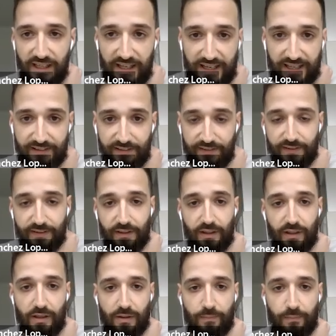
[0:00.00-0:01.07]
And
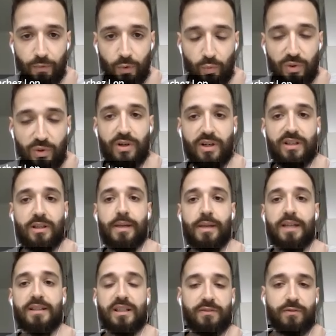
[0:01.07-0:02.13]
we work in the
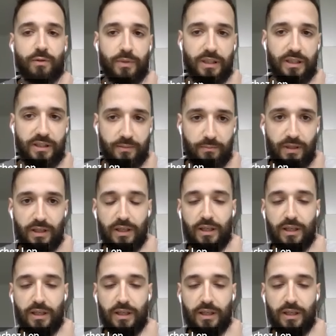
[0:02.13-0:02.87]
Palatini formalism.